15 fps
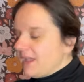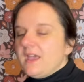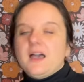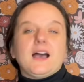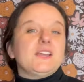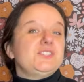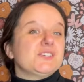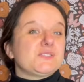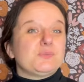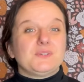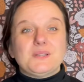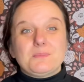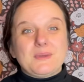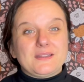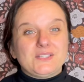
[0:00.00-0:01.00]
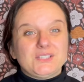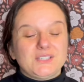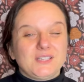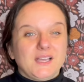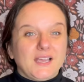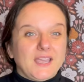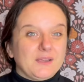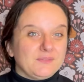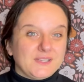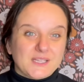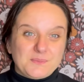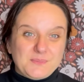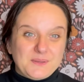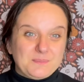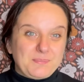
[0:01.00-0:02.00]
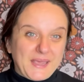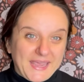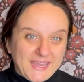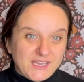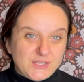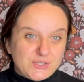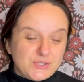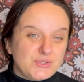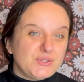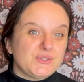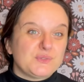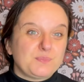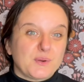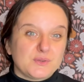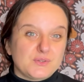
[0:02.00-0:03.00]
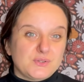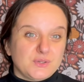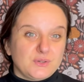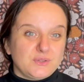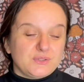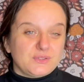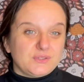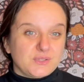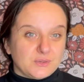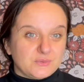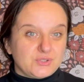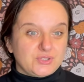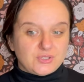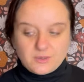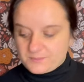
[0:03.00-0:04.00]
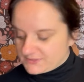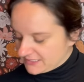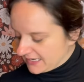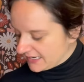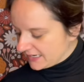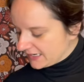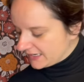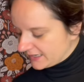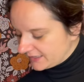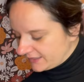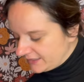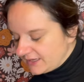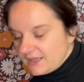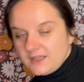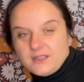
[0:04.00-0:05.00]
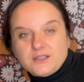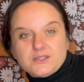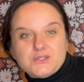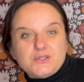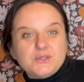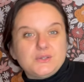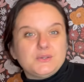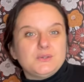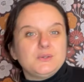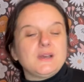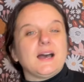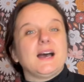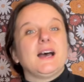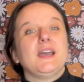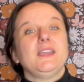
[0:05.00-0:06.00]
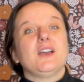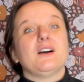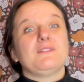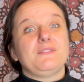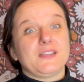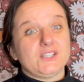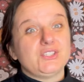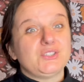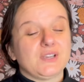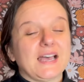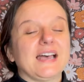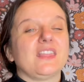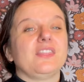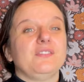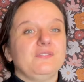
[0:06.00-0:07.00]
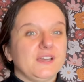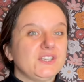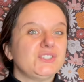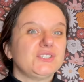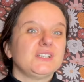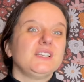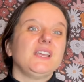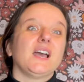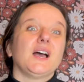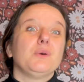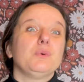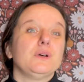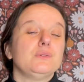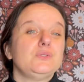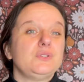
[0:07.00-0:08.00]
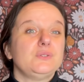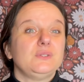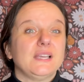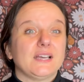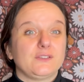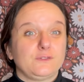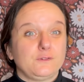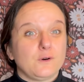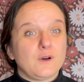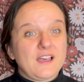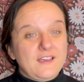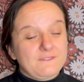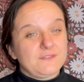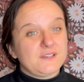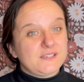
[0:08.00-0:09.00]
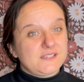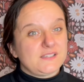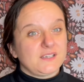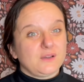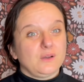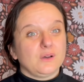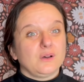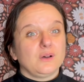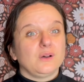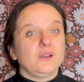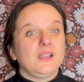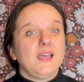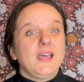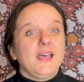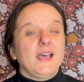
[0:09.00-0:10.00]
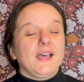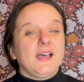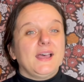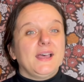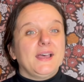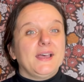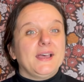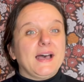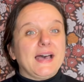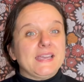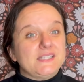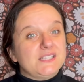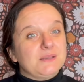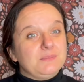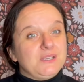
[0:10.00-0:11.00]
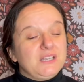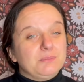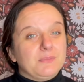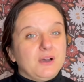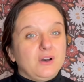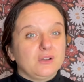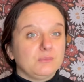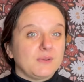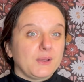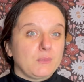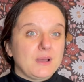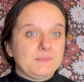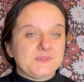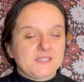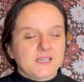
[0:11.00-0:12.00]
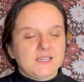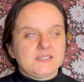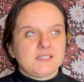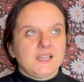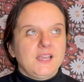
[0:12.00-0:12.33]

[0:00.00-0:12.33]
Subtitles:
I just want to mention I have not been paid to sponsor those shops. Eventually I will do that for every single item on my website.